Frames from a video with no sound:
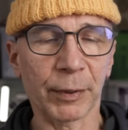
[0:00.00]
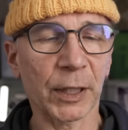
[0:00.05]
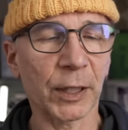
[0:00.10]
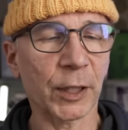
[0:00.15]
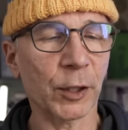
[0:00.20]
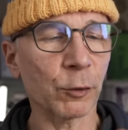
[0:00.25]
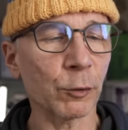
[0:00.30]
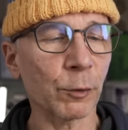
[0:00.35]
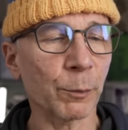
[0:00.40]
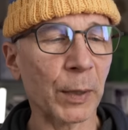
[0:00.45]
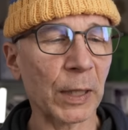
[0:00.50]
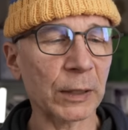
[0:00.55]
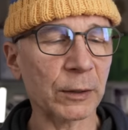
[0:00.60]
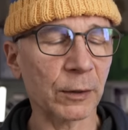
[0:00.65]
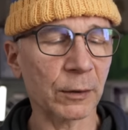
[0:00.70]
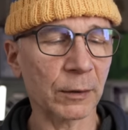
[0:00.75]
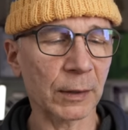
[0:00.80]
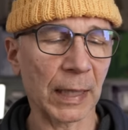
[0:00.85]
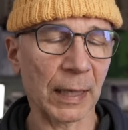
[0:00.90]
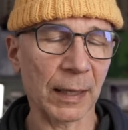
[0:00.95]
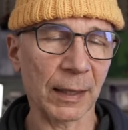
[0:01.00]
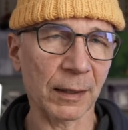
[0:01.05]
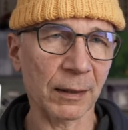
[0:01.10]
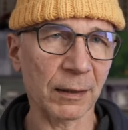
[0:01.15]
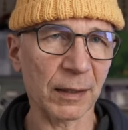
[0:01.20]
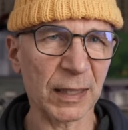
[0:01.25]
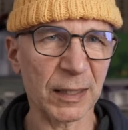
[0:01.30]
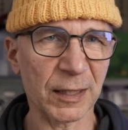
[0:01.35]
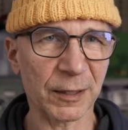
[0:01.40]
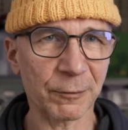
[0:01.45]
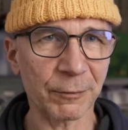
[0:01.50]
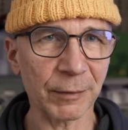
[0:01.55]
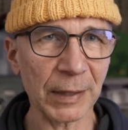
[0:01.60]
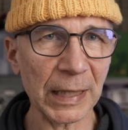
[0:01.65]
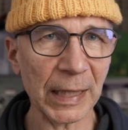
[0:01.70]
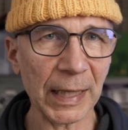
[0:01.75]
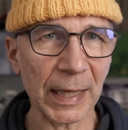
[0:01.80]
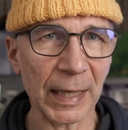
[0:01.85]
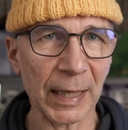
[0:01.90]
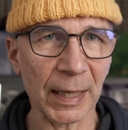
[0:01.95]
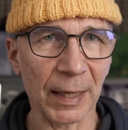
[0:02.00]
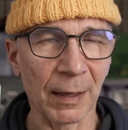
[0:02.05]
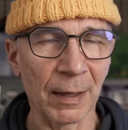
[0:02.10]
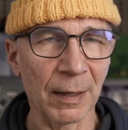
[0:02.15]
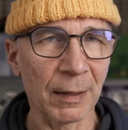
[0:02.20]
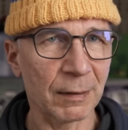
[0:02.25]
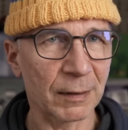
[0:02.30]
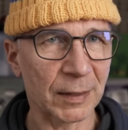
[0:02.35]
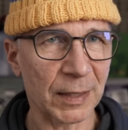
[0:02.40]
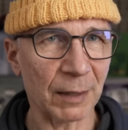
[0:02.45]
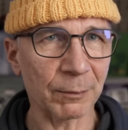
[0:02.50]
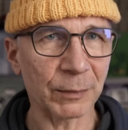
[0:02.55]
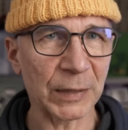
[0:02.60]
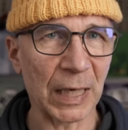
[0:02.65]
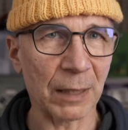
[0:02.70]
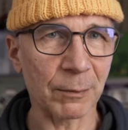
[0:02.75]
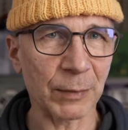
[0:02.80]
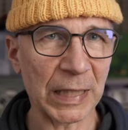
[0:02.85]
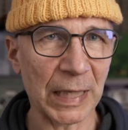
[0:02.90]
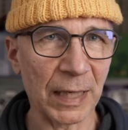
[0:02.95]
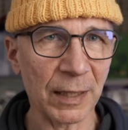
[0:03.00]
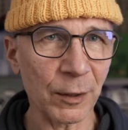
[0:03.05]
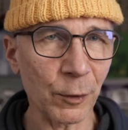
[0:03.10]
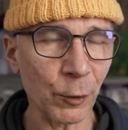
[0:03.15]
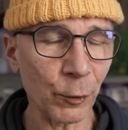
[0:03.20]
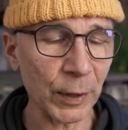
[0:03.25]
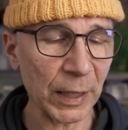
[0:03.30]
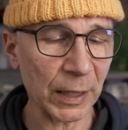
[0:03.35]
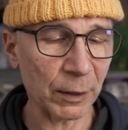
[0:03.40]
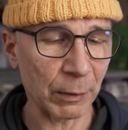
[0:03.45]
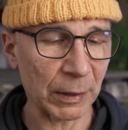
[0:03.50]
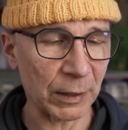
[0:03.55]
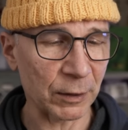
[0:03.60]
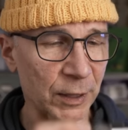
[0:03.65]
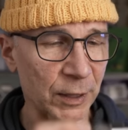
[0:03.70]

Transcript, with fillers: Q button and it's really sometimes annoying when you